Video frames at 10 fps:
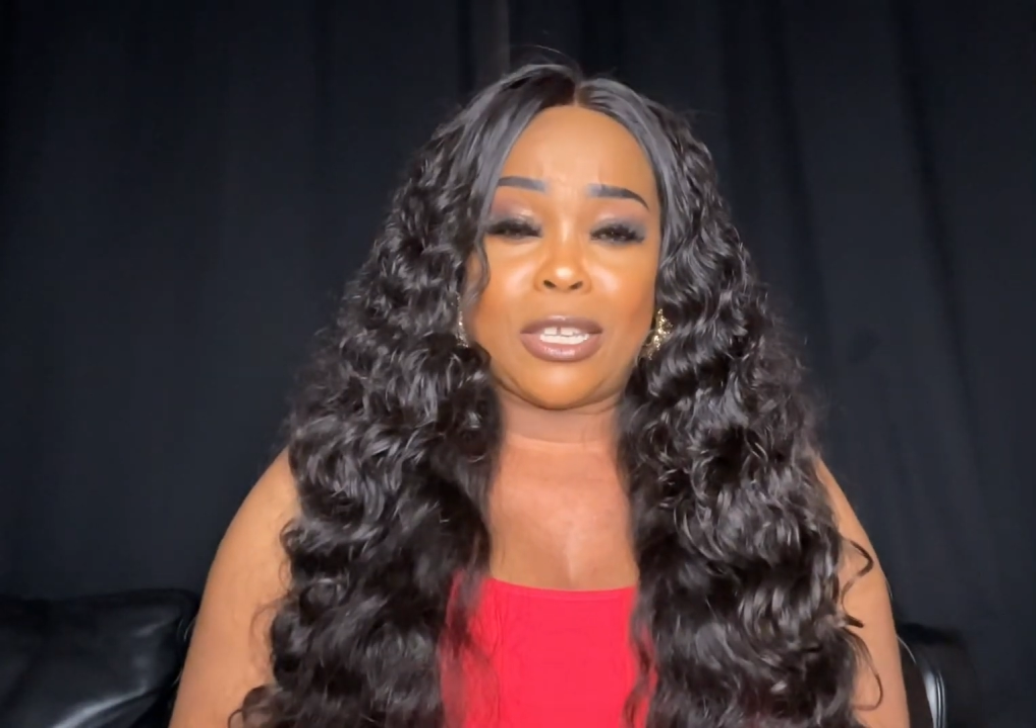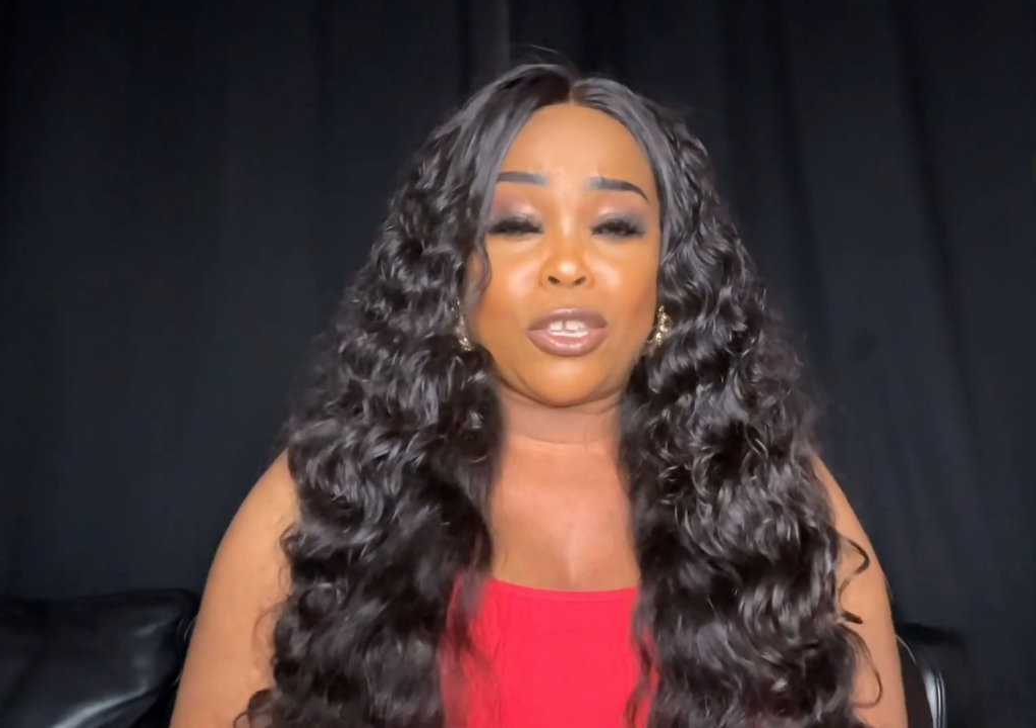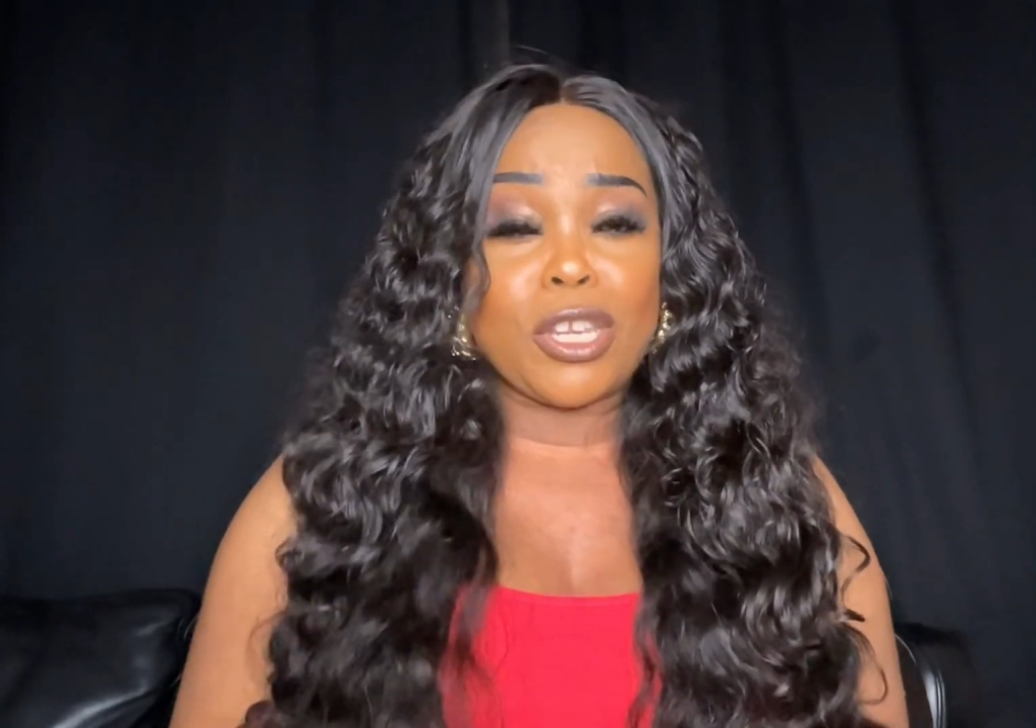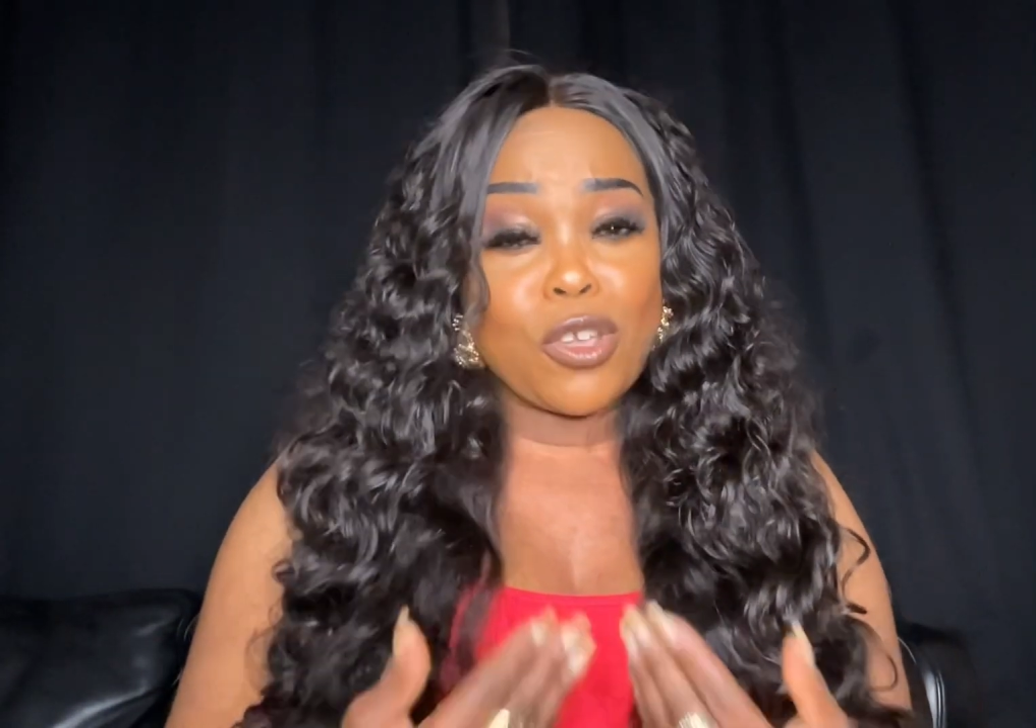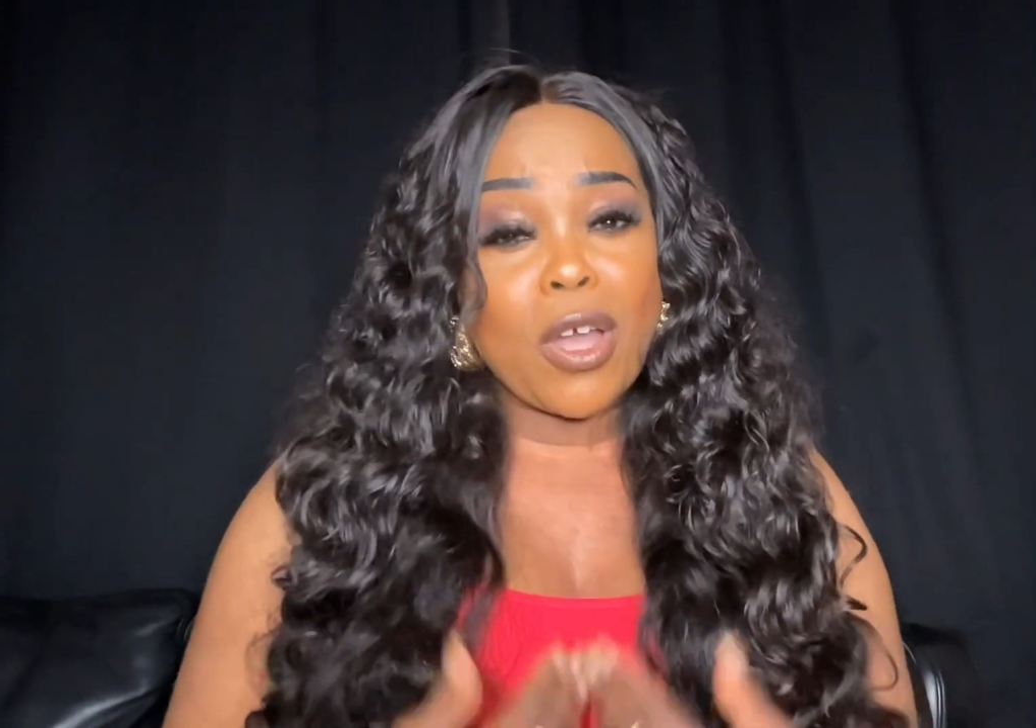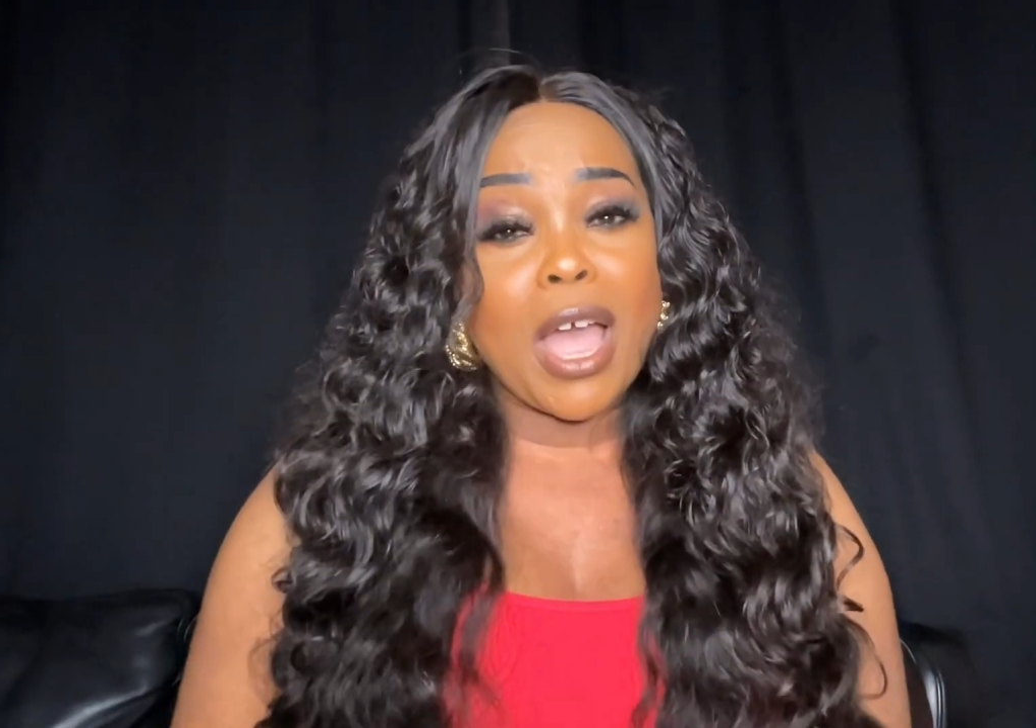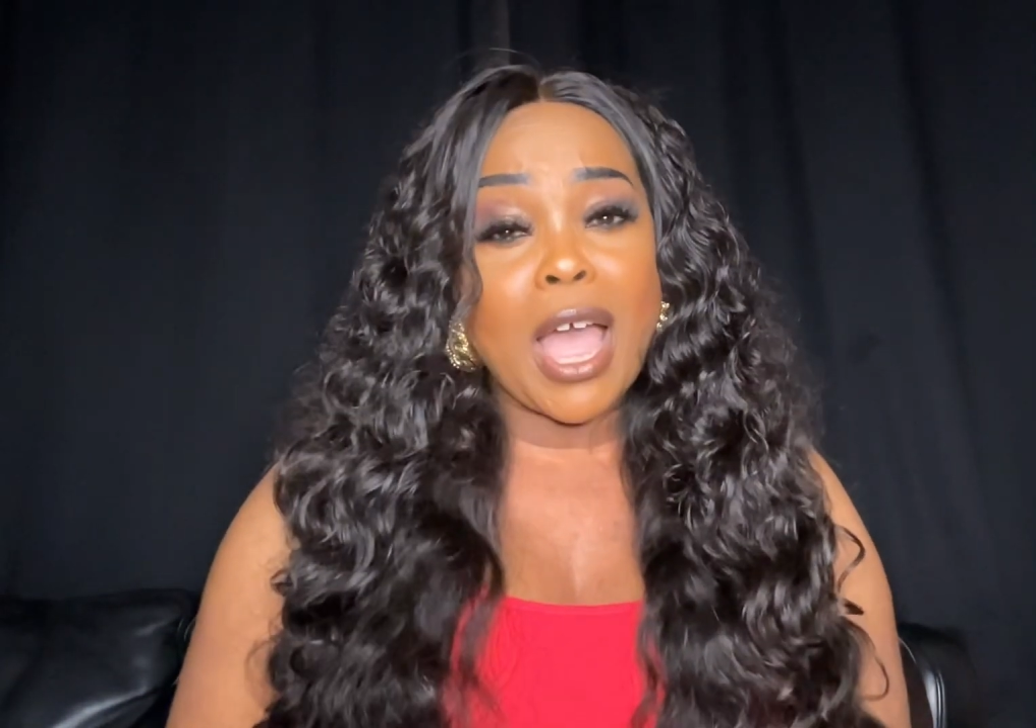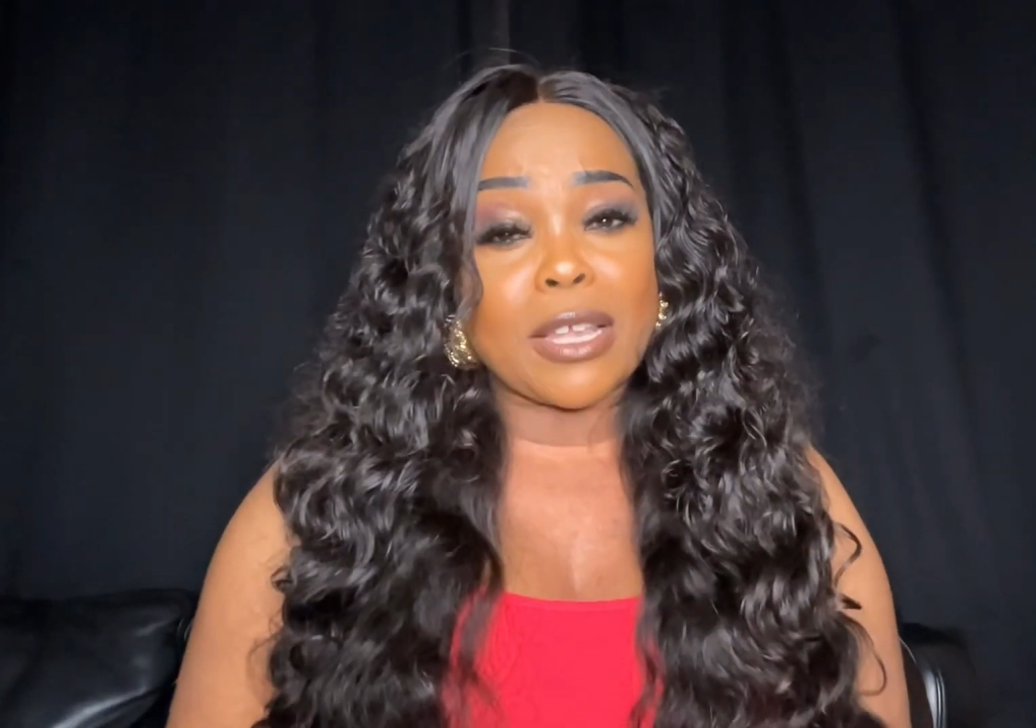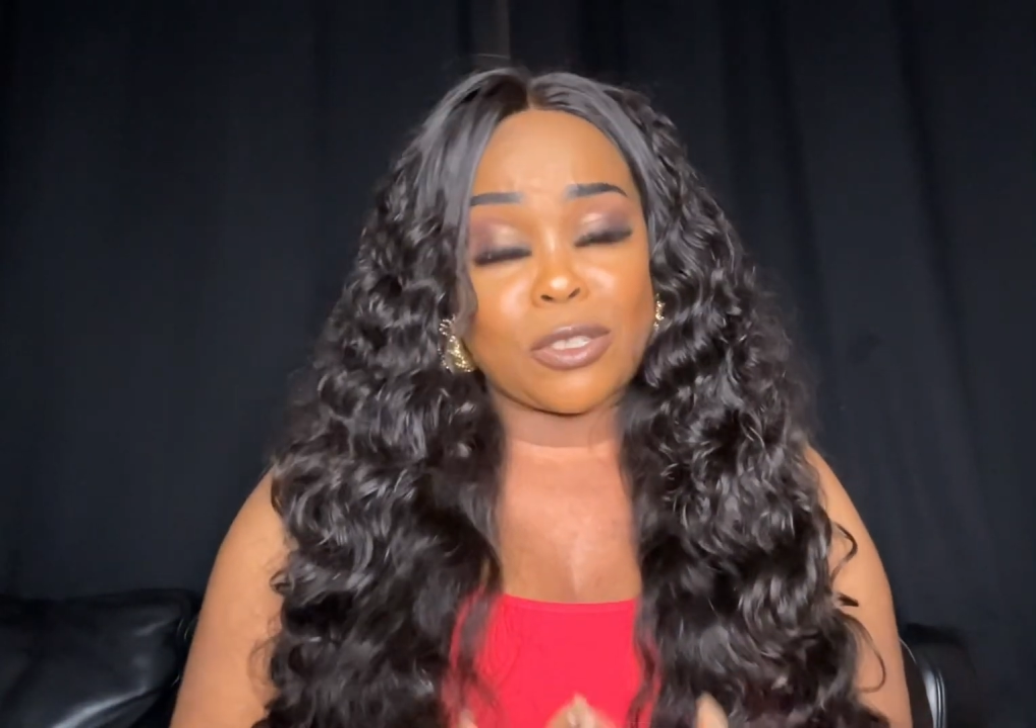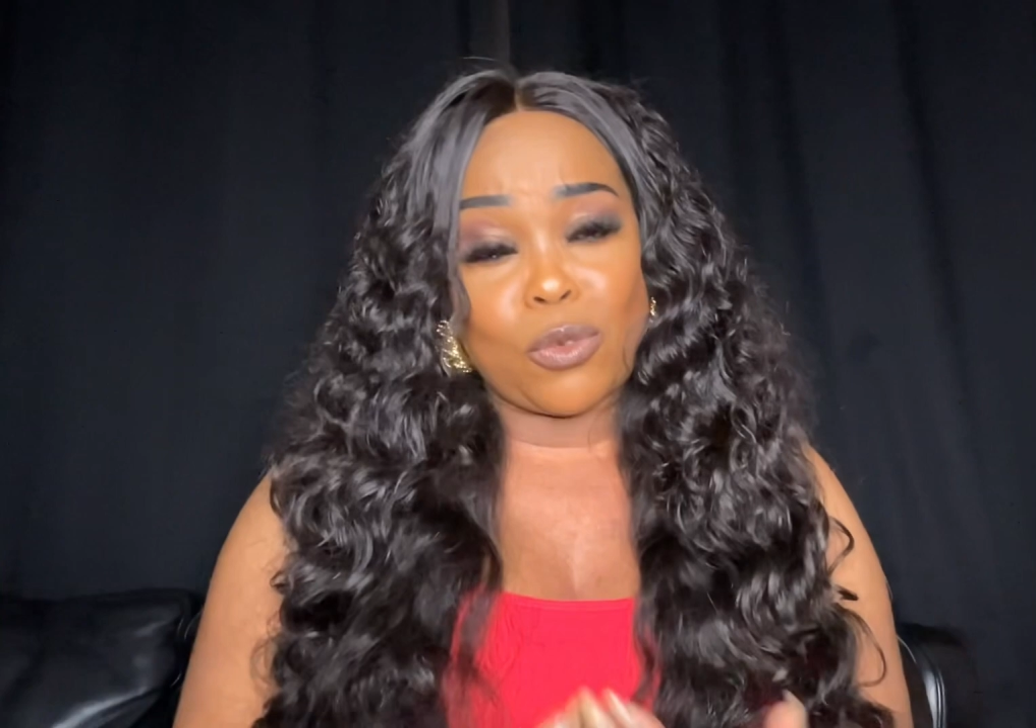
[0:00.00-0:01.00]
In your heart,